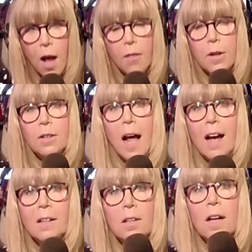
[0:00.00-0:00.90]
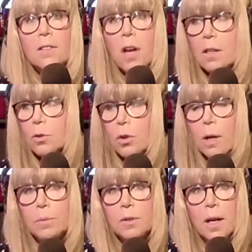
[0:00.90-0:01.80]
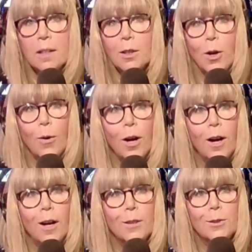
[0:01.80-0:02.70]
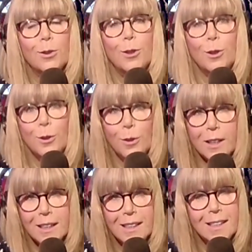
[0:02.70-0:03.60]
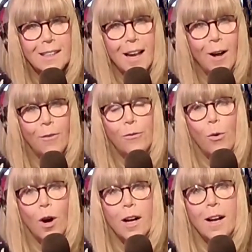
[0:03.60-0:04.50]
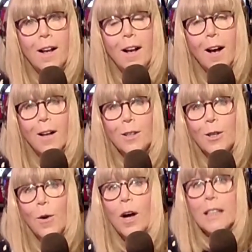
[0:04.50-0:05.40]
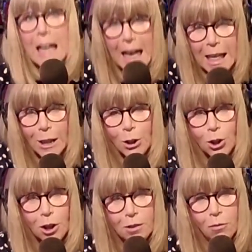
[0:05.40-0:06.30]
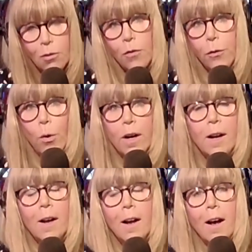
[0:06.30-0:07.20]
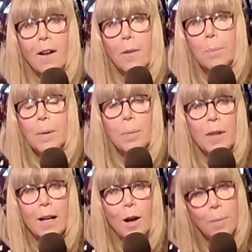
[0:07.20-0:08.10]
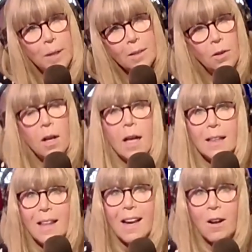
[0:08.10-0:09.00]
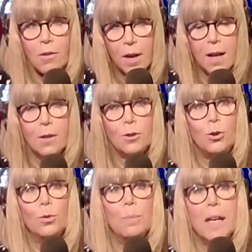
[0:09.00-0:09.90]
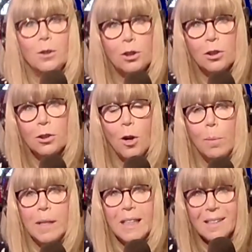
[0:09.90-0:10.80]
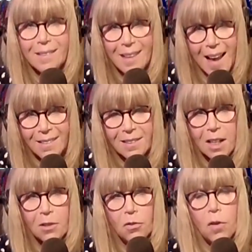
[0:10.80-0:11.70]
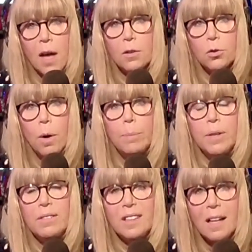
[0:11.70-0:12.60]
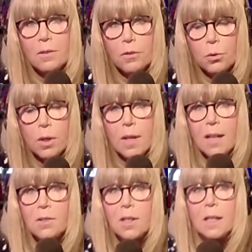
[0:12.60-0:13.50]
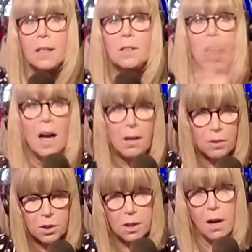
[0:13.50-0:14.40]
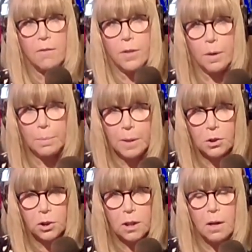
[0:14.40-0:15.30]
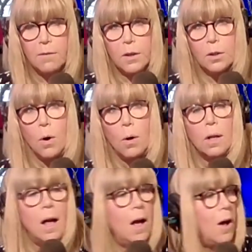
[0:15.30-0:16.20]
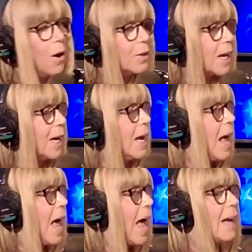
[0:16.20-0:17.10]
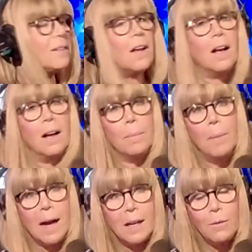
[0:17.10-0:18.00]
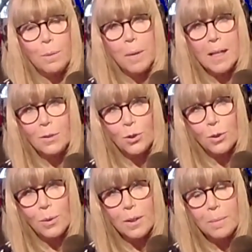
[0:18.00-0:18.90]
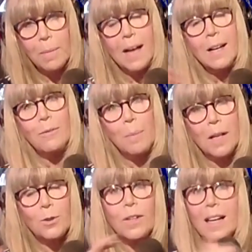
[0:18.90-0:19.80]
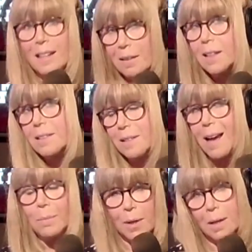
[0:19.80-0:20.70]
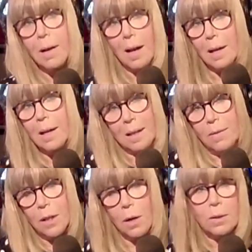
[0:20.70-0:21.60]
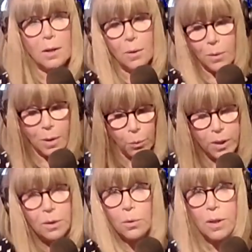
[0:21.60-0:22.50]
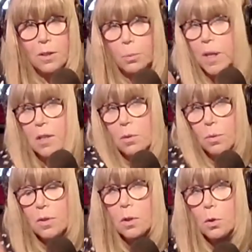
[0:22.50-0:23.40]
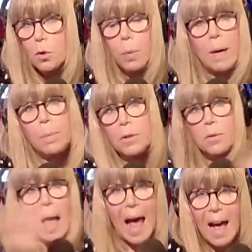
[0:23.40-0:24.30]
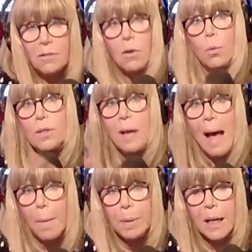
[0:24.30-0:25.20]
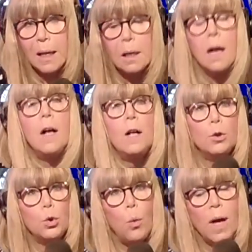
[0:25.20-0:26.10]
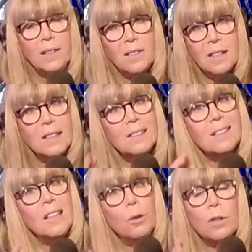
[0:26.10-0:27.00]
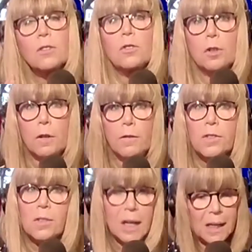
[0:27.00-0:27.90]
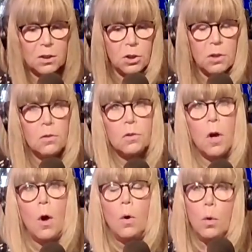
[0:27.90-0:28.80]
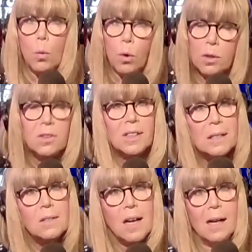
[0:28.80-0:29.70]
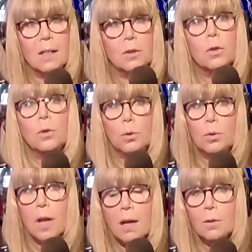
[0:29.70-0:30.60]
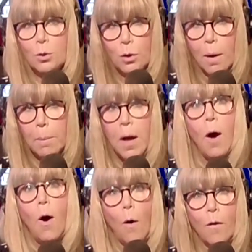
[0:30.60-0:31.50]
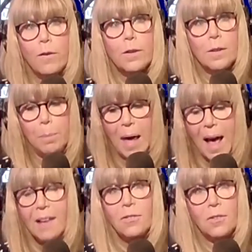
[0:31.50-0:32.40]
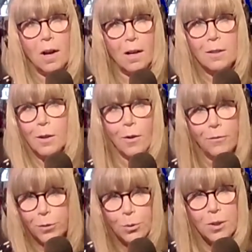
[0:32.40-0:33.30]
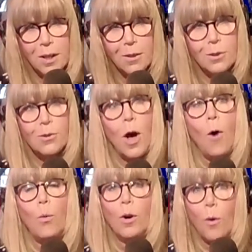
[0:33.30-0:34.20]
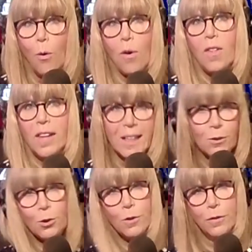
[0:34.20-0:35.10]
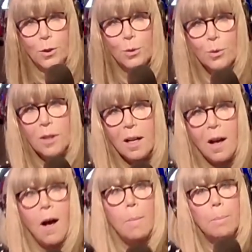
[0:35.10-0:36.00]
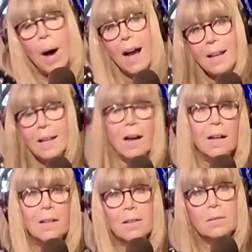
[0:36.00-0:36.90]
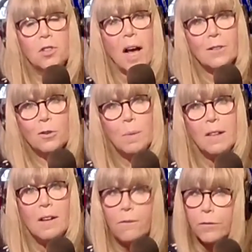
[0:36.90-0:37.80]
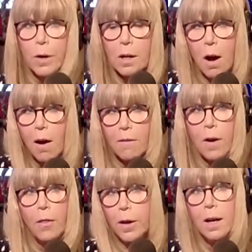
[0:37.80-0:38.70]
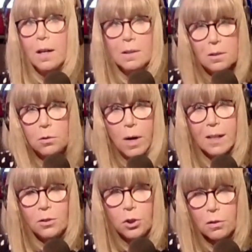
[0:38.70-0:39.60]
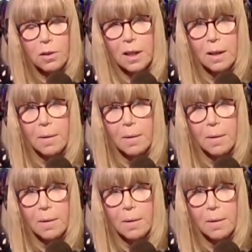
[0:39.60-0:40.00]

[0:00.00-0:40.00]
They're not Donald Trump's, uh, you know, a security detail for, uh, you know, occasions for uh, the people that come into. They are there to make sure nobody assassinates Donald Trump. Period. End of story. That is the entirety of their mission, of their goal. Okay. And uh, might I remind you? Might I remind you that in the indictment, even though you know we knew this because it was in the newspapers as it was happening. 20 Secret Service agents who were detailed to Donald Trump over the past, uh, you know, few years were all interviewed by uh, Jack Smith in front of the grand jury.